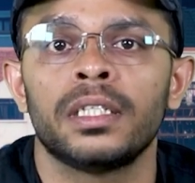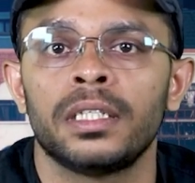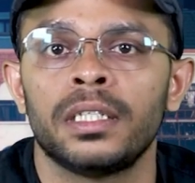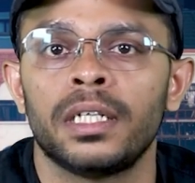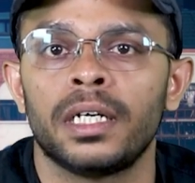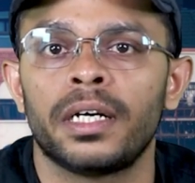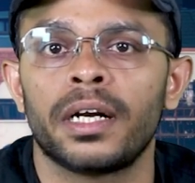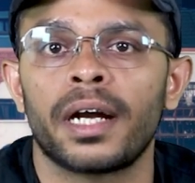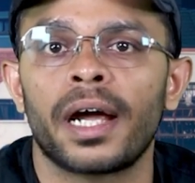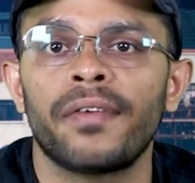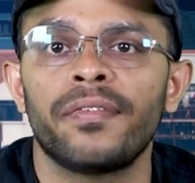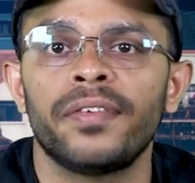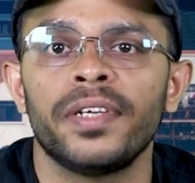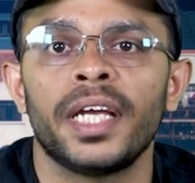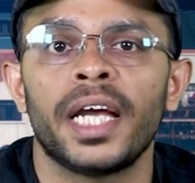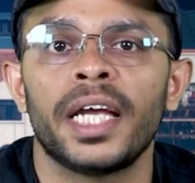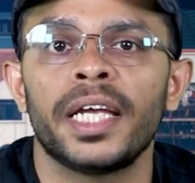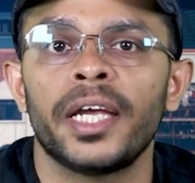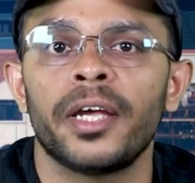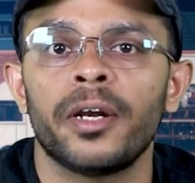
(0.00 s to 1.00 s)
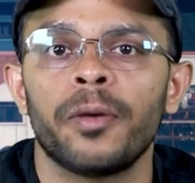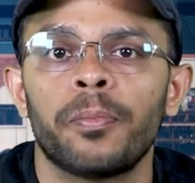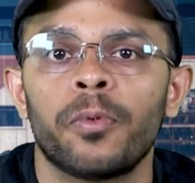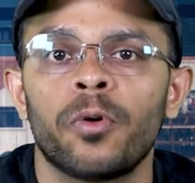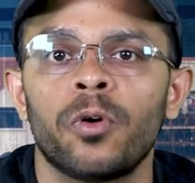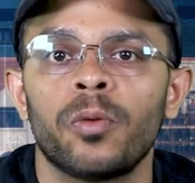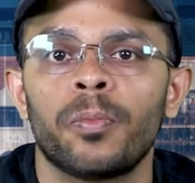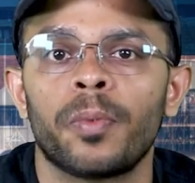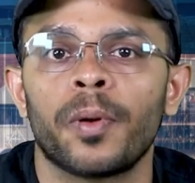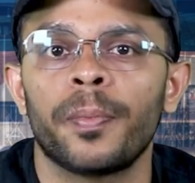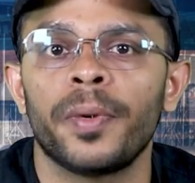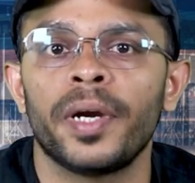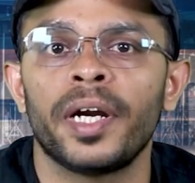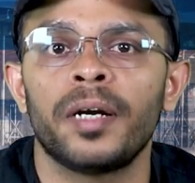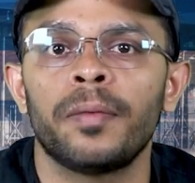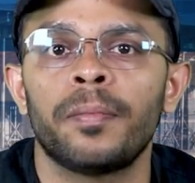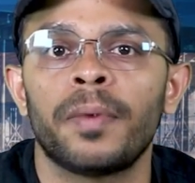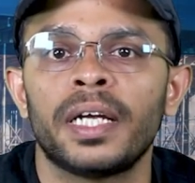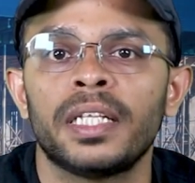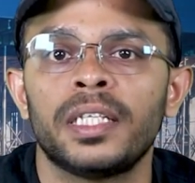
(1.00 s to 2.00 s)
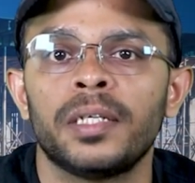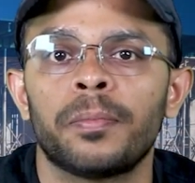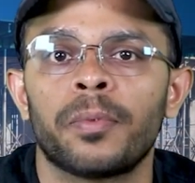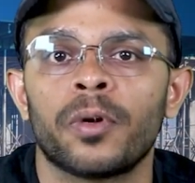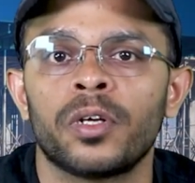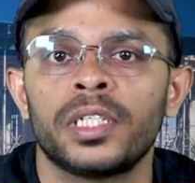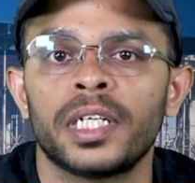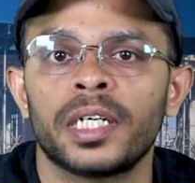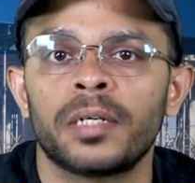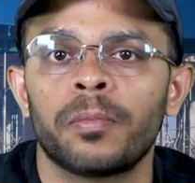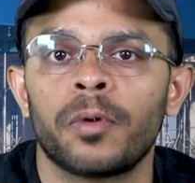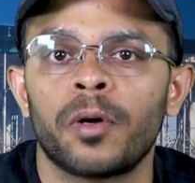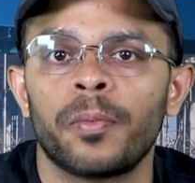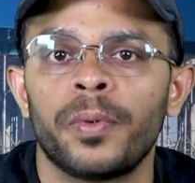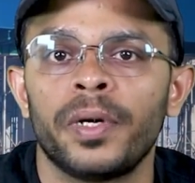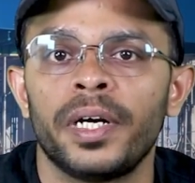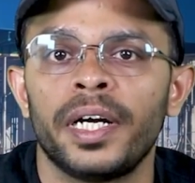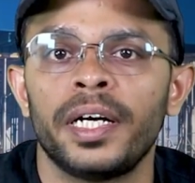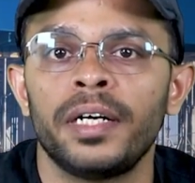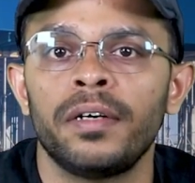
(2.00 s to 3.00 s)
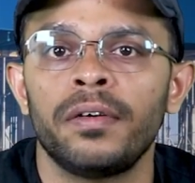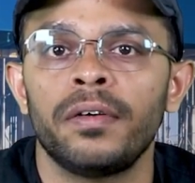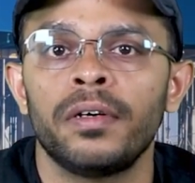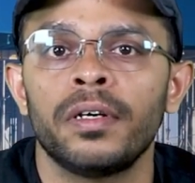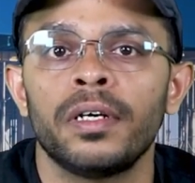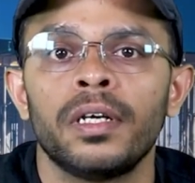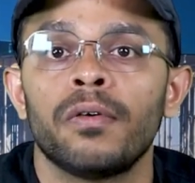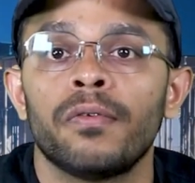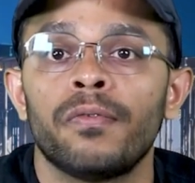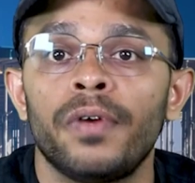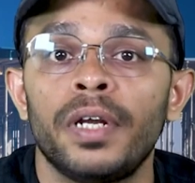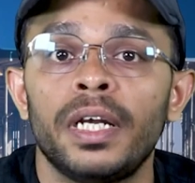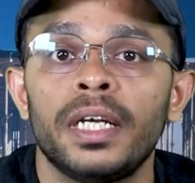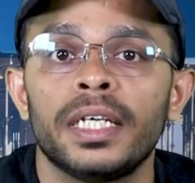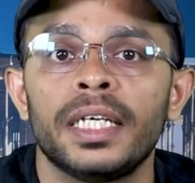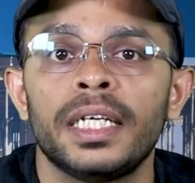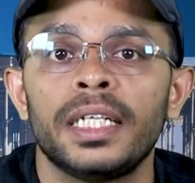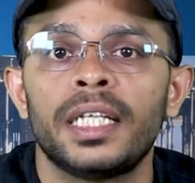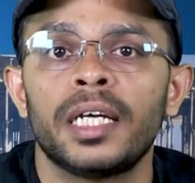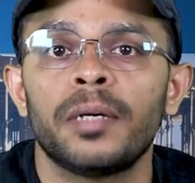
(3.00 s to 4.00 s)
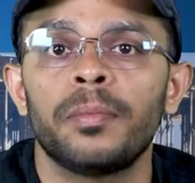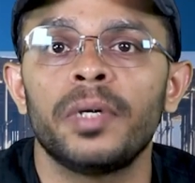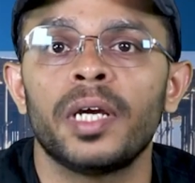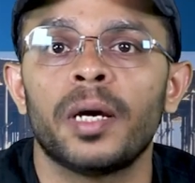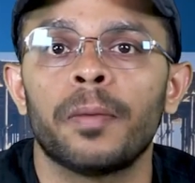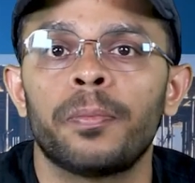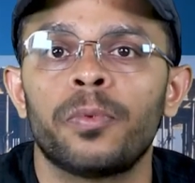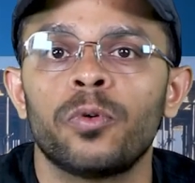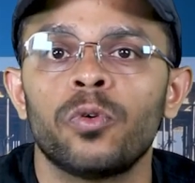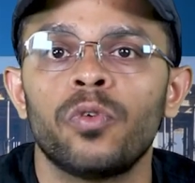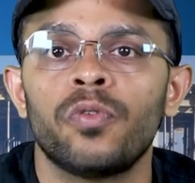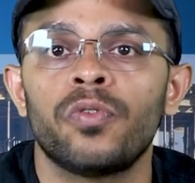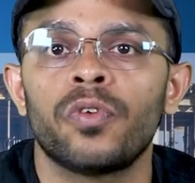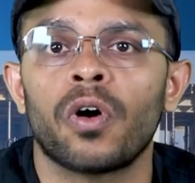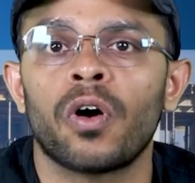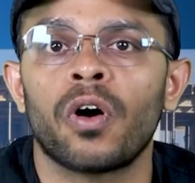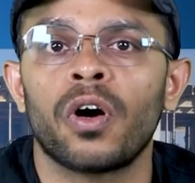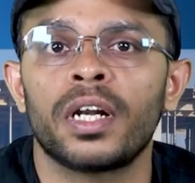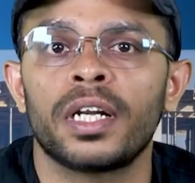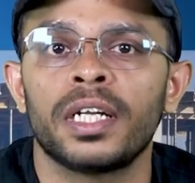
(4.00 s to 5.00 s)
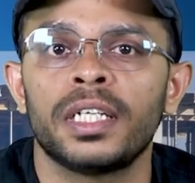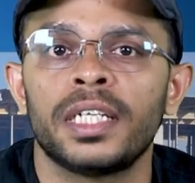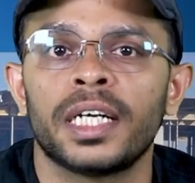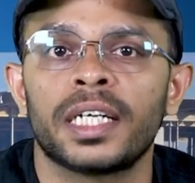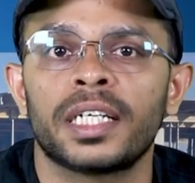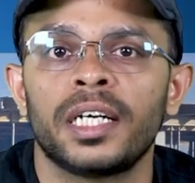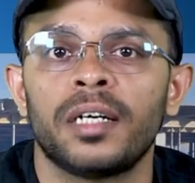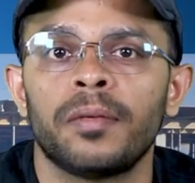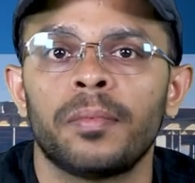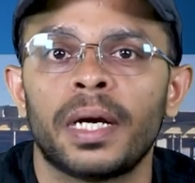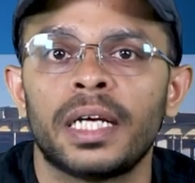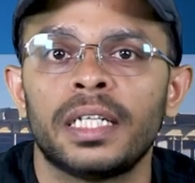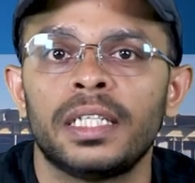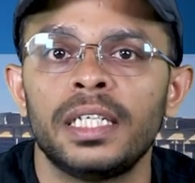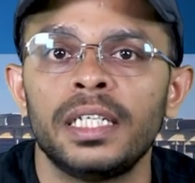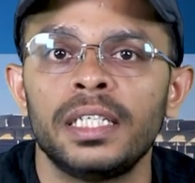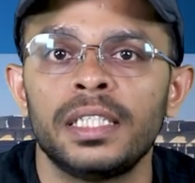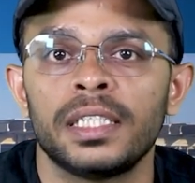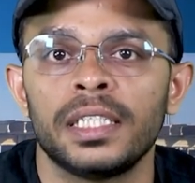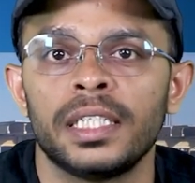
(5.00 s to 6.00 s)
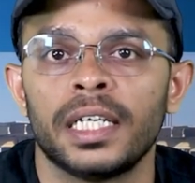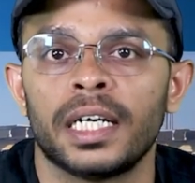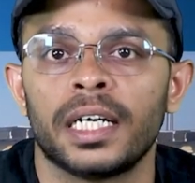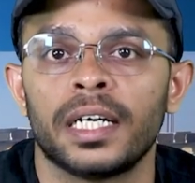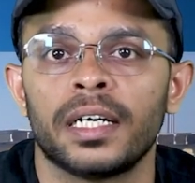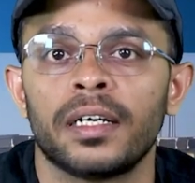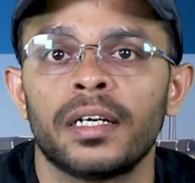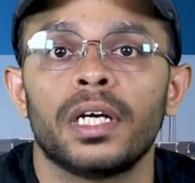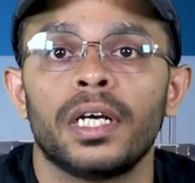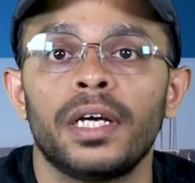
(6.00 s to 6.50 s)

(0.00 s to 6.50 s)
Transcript: The draft EIA report prepared by the project proponent will either be approved or rejected by the CR.